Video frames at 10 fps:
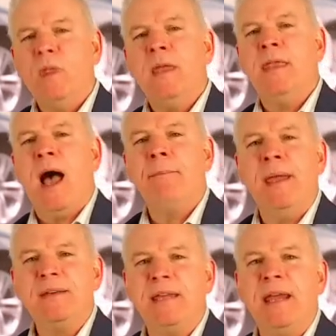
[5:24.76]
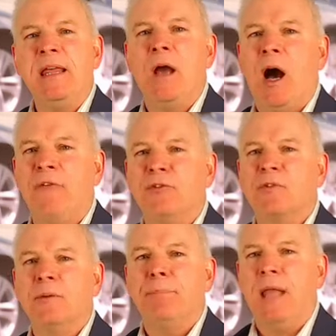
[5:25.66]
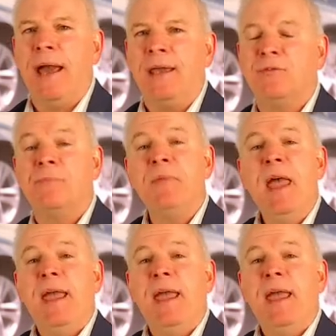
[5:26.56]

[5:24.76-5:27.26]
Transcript: Not maintaining office compliance